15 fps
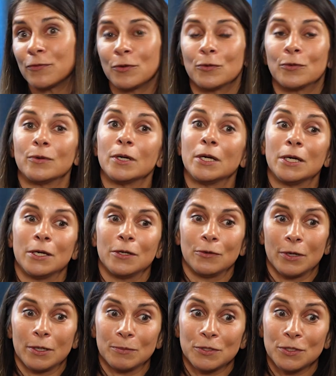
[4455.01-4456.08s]
If you're
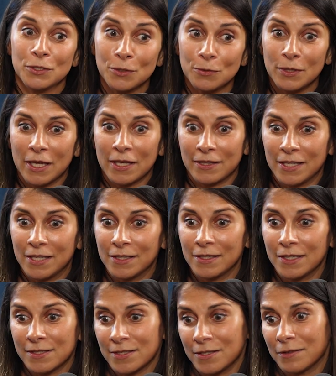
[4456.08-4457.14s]
not able to do that,
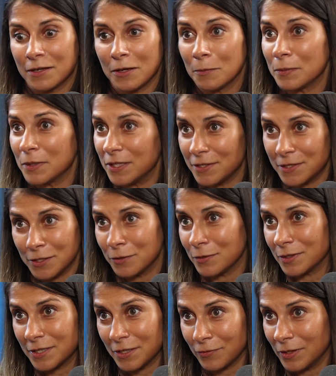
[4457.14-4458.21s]
then there's certain companies that
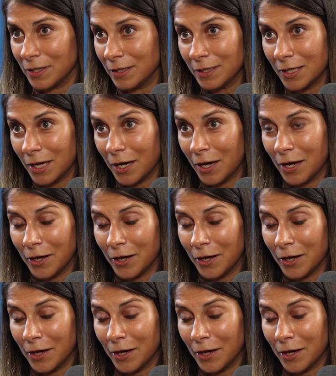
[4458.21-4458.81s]
you can definitely,